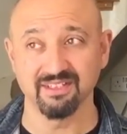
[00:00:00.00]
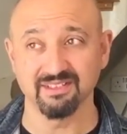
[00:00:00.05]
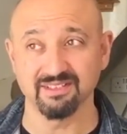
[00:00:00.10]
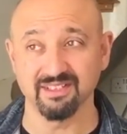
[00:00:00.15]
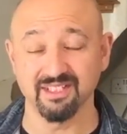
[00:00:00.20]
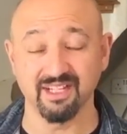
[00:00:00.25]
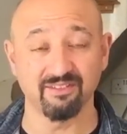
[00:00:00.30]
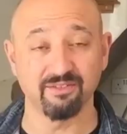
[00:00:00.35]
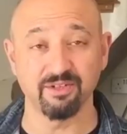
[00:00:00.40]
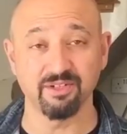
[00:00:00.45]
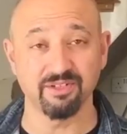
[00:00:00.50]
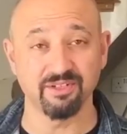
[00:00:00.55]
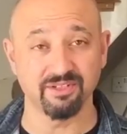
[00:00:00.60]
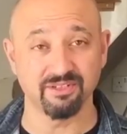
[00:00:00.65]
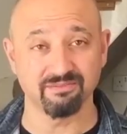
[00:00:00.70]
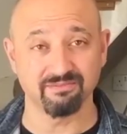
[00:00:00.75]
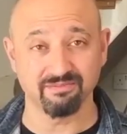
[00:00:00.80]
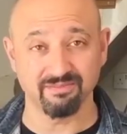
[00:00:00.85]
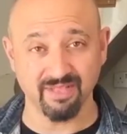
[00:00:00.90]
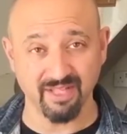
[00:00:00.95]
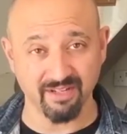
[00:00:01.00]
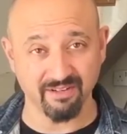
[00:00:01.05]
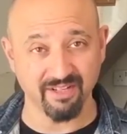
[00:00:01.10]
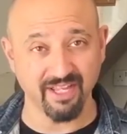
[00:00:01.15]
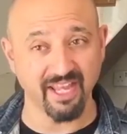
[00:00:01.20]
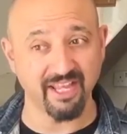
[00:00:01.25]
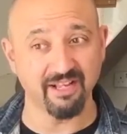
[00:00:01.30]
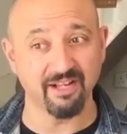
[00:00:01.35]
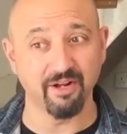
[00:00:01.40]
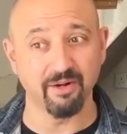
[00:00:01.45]
See, I'm only just kind of
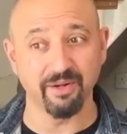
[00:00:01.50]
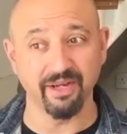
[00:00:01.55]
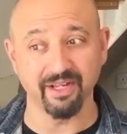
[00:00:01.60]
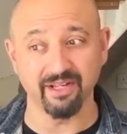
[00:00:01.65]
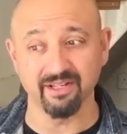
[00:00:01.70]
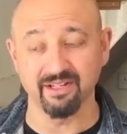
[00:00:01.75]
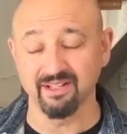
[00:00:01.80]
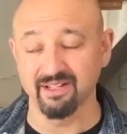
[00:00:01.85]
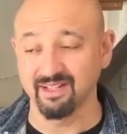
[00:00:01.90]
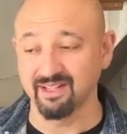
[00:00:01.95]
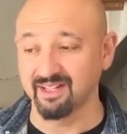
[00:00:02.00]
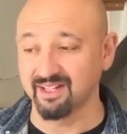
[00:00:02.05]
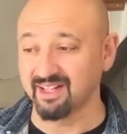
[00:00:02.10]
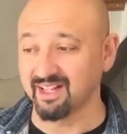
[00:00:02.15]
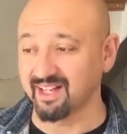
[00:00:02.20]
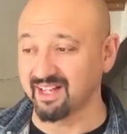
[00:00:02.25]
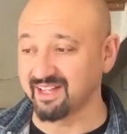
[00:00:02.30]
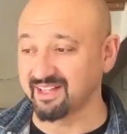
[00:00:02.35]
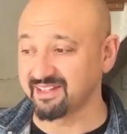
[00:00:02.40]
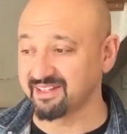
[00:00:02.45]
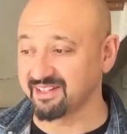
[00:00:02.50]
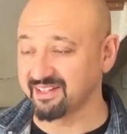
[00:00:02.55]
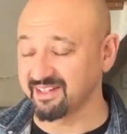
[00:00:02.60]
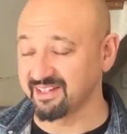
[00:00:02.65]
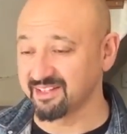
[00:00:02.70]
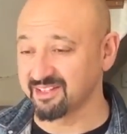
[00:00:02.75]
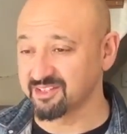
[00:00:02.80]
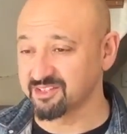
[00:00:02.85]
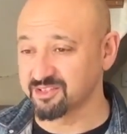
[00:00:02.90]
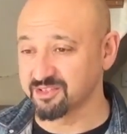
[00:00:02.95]
getting going, and
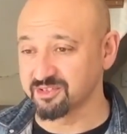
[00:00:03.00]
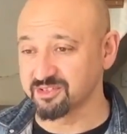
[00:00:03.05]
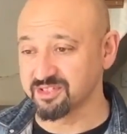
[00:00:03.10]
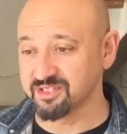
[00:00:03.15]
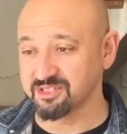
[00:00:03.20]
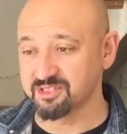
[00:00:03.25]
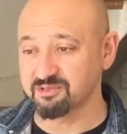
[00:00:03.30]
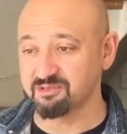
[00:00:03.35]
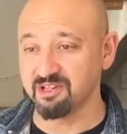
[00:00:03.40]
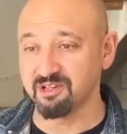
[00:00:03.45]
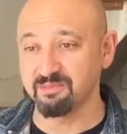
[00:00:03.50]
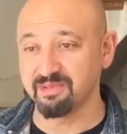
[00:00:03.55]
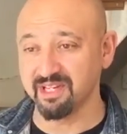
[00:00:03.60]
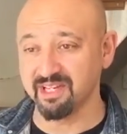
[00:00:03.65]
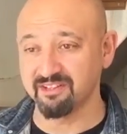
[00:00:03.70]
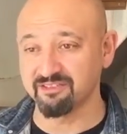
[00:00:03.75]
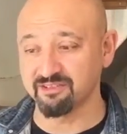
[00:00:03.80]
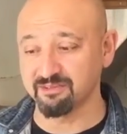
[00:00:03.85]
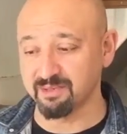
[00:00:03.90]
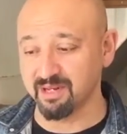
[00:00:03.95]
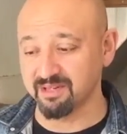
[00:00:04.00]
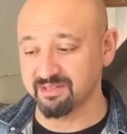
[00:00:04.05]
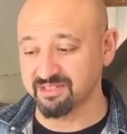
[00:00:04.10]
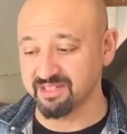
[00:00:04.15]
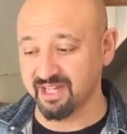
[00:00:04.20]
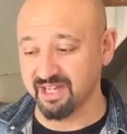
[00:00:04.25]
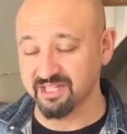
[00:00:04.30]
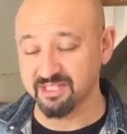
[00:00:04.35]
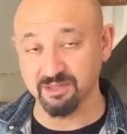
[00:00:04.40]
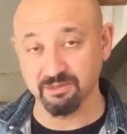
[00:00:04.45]
the sun is streaming in from
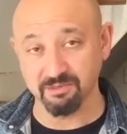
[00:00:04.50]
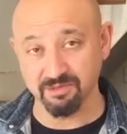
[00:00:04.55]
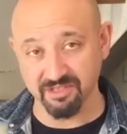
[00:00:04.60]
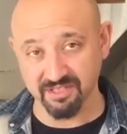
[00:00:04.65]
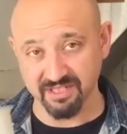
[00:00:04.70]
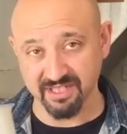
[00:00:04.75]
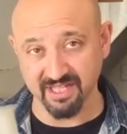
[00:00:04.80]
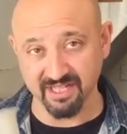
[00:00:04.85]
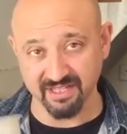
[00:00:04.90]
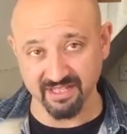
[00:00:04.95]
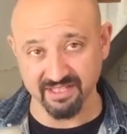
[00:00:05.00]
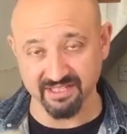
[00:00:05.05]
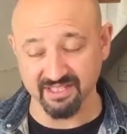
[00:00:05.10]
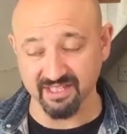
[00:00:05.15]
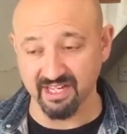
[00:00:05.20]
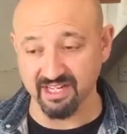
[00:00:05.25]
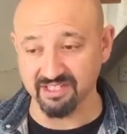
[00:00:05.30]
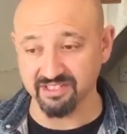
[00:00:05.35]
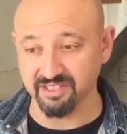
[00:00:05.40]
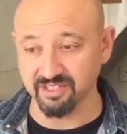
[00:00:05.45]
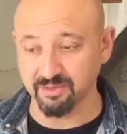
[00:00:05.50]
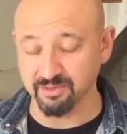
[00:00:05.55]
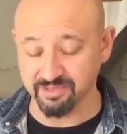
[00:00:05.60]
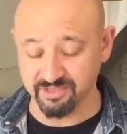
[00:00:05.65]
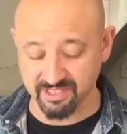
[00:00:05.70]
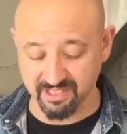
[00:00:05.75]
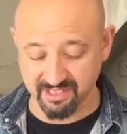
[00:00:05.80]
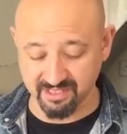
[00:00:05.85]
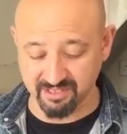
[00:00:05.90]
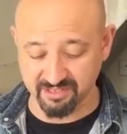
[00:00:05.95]
outside, so I'm going to take this and actually go
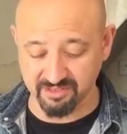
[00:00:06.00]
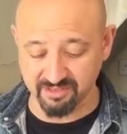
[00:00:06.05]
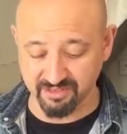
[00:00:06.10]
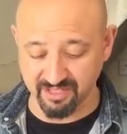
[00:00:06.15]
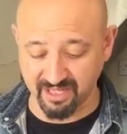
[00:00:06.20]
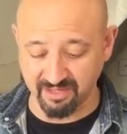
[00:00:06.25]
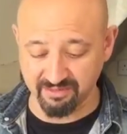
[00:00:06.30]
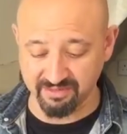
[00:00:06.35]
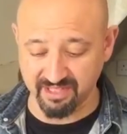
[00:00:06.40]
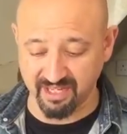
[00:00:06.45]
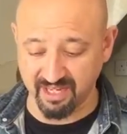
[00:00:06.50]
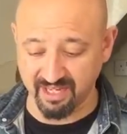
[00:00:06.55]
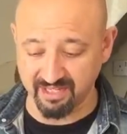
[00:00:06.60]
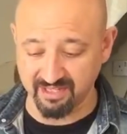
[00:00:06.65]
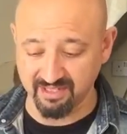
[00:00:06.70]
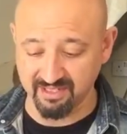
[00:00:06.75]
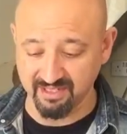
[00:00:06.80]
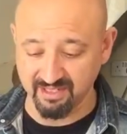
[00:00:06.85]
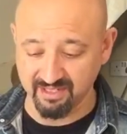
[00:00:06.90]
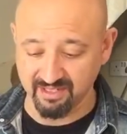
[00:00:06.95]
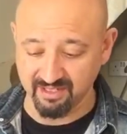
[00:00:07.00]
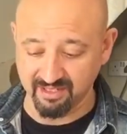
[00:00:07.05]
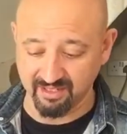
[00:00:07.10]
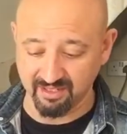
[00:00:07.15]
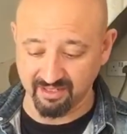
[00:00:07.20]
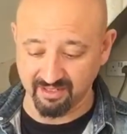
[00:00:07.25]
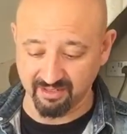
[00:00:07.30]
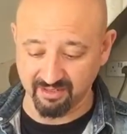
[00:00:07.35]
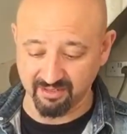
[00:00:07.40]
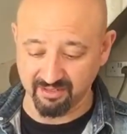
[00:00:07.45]
and sit in the sun outside
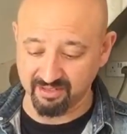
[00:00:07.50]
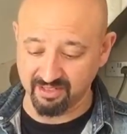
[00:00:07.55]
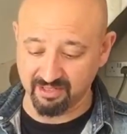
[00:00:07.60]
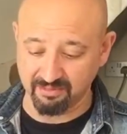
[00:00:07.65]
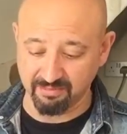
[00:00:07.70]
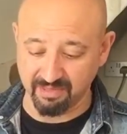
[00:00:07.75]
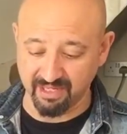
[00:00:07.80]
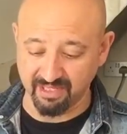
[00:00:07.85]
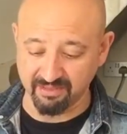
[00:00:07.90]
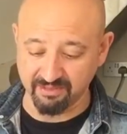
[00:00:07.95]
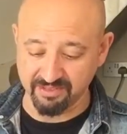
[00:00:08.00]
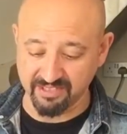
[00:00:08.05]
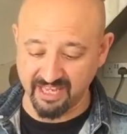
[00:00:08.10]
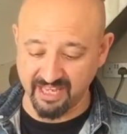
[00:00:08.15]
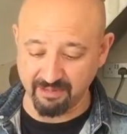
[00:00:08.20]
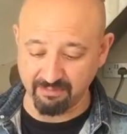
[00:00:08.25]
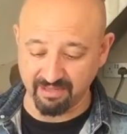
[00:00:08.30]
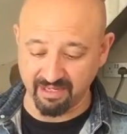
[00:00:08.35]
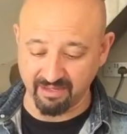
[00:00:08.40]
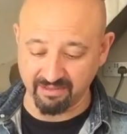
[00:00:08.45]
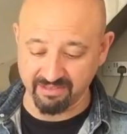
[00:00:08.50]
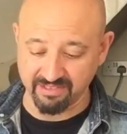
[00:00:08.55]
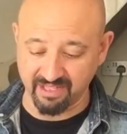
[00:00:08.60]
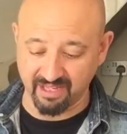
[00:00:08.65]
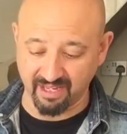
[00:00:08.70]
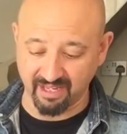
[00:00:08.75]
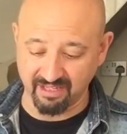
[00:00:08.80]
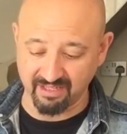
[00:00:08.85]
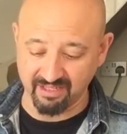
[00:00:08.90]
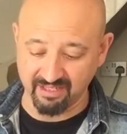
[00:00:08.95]
at my little table
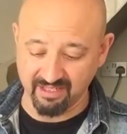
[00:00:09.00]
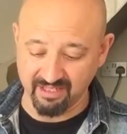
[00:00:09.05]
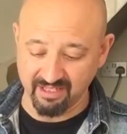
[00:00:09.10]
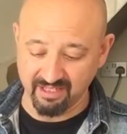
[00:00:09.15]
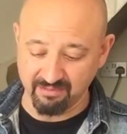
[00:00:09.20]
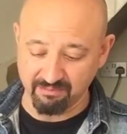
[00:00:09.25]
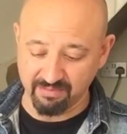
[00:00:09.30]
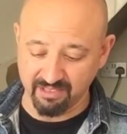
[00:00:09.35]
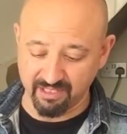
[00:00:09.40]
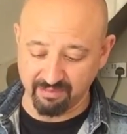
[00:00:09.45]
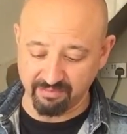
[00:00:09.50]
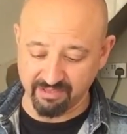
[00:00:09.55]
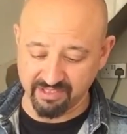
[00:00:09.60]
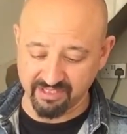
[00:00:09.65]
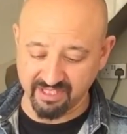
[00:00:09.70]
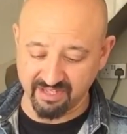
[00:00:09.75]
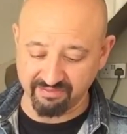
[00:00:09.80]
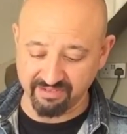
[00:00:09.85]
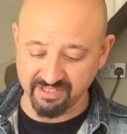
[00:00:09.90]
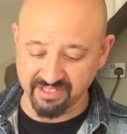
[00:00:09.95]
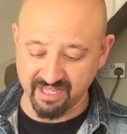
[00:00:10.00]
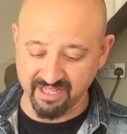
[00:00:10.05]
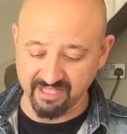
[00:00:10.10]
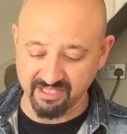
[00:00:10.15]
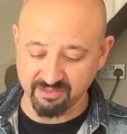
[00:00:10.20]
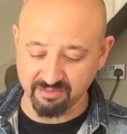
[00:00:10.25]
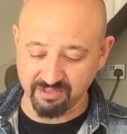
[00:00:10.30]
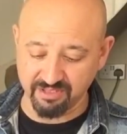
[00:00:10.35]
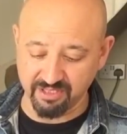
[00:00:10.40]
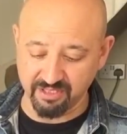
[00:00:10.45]
outside. But let me just have a
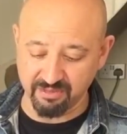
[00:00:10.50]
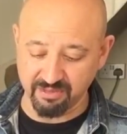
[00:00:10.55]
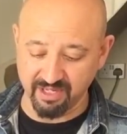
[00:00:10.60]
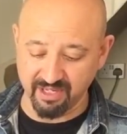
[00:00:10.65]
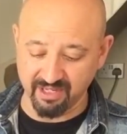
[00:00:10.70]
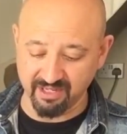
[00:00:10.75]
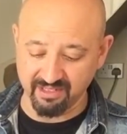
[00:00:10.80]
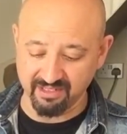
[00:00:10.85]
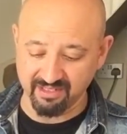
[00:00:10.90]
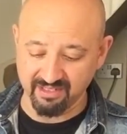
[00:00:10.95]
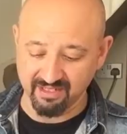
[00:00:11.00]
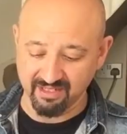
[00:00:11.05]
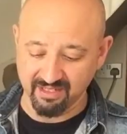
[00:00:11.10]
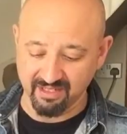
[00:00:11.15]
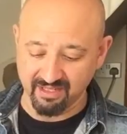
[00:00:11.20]
taste with you here.